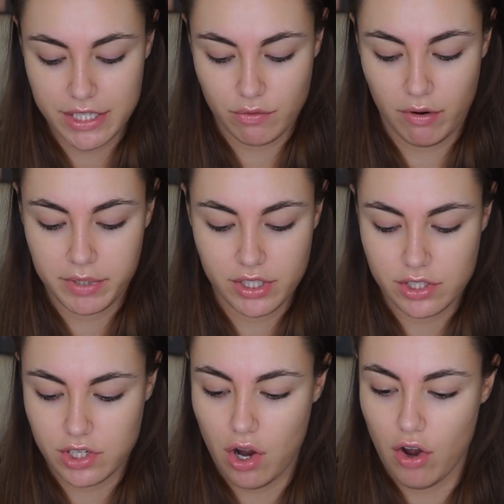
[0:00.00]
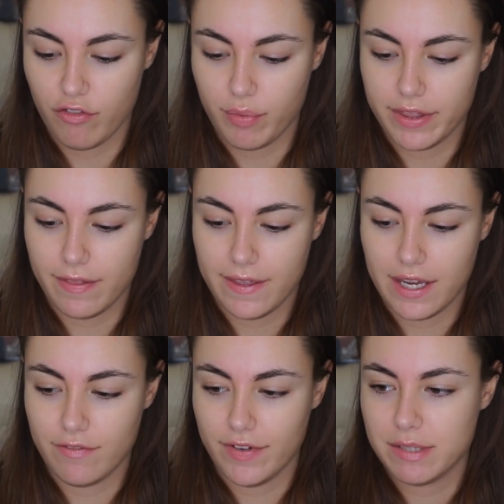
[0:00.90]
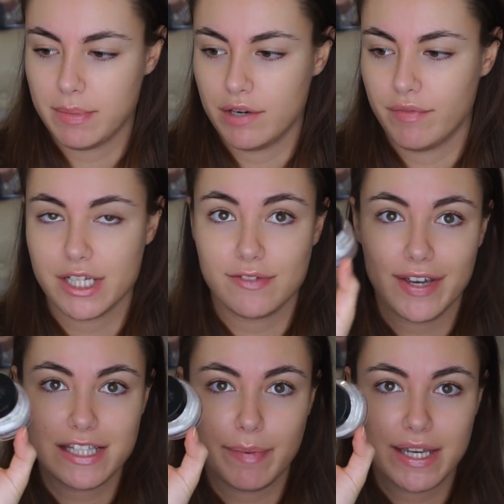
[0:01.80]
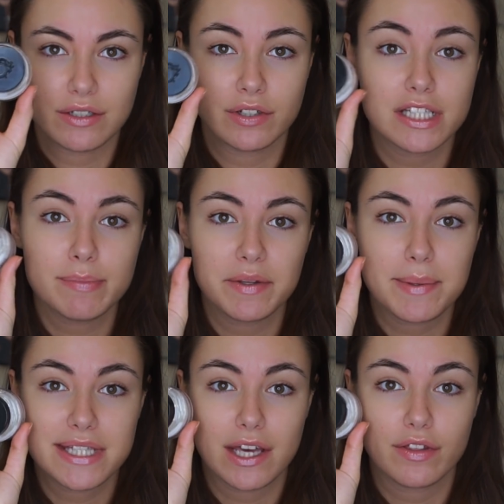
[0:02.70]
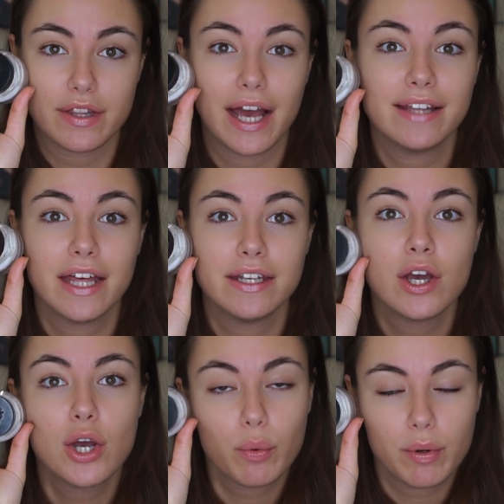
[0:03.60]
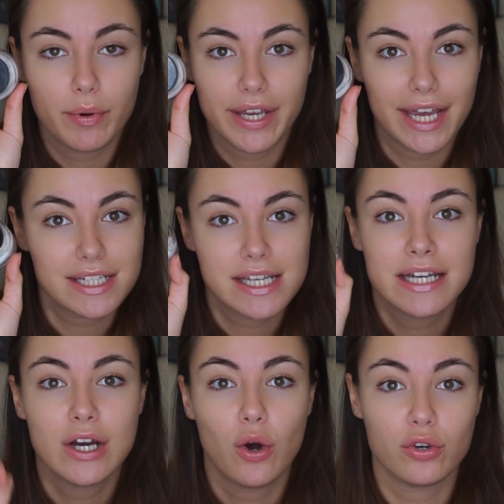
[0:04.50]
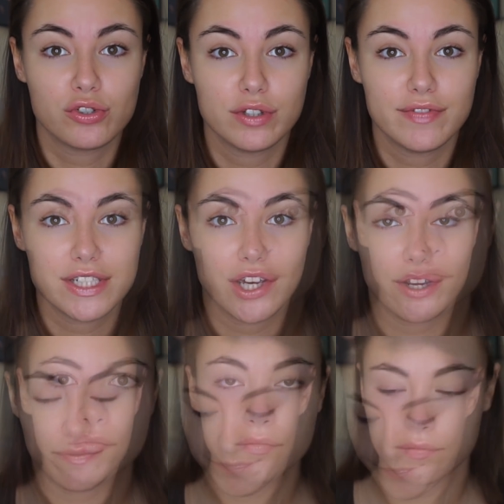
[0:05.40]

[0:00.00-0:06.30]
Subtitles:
So I'm going to start off with the vitamin enriched face base. I'm going to smother myself in that and then we will get onto the video.